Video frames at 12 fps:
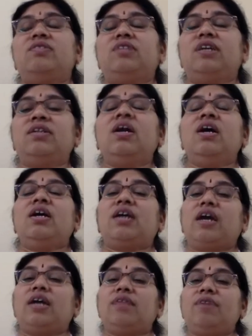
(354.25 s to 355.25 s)
Then
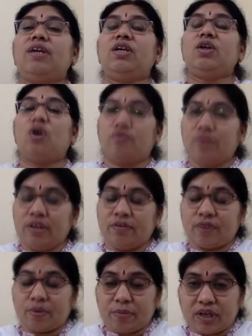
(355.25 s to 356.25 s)
conveying of
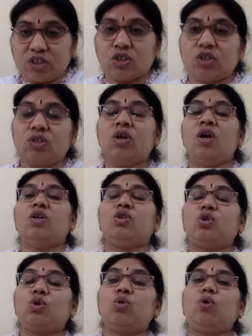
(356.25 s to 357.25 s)
information
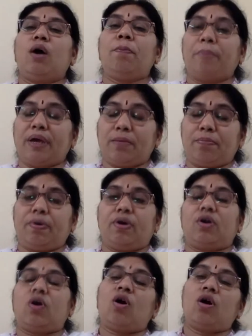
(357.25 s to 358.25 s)
through a
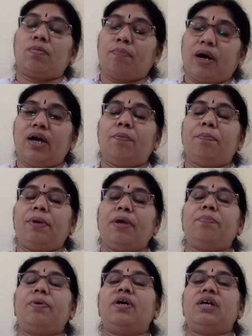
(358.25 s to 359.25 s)
paper or by a
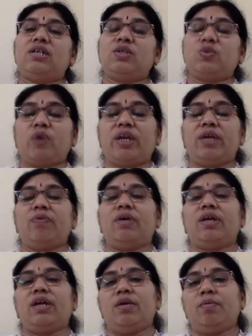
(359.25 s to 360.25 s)
paper is very,
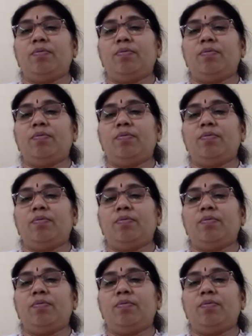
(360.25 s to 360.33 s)
very